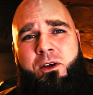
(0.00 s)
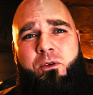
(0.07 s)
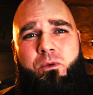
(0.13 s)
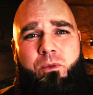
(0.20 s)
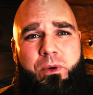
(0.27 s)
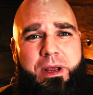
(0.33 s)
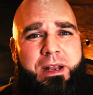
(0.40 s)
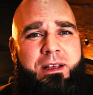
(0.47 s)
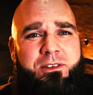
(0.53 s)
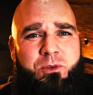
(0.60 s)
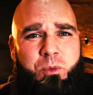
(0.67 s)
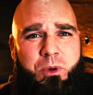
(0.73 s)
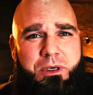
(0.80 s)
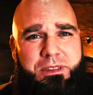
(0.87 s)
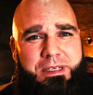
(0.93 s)
Read his
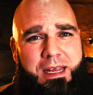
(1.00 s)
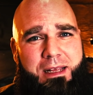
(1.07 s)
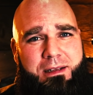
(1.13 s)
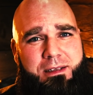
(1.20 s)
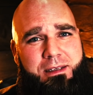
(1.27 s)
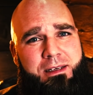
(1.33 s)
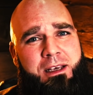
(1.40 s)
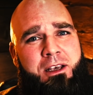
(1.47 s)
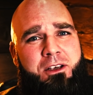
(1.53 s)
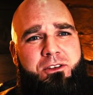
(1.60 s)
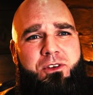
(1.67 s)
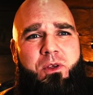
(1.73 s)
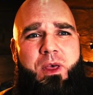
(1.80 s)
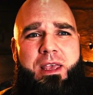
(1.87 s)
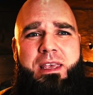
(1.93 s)
word daily
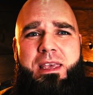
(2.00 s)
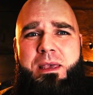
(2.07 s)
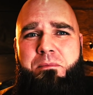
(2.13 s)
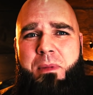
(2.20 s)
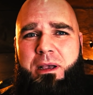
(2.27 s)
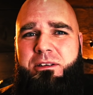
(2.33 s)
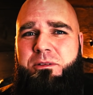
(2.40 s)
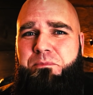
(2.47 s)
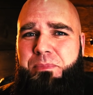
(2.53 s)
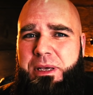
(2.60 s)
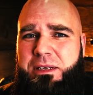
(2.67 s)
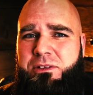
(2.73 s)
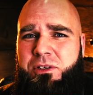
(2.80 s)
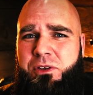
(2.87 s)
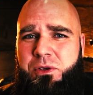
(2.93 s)
so that he might
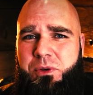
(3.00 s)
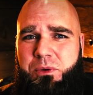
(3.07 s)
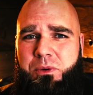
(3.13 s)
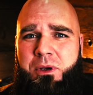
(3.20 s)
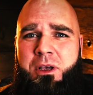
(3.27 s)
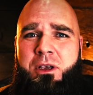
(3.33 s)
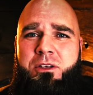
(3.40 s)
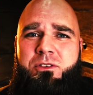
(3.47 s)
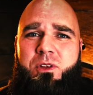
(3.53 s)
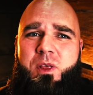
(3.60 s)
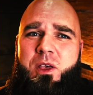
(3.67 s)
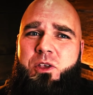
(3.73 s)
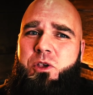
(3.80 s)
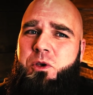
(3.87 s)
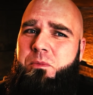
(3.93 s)
speak to you, so
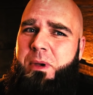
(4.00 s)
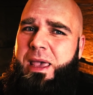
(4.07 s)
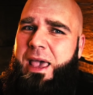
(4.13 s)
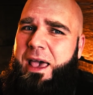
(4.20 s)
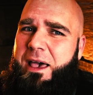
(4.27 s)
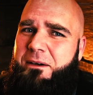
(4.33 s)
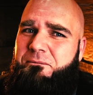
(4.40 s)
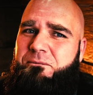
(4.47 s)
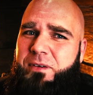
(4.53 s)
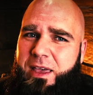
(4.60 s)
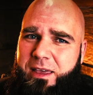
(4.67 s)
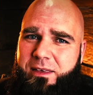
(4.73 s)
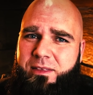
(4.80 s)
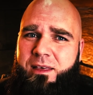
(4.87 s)
that you may have faith,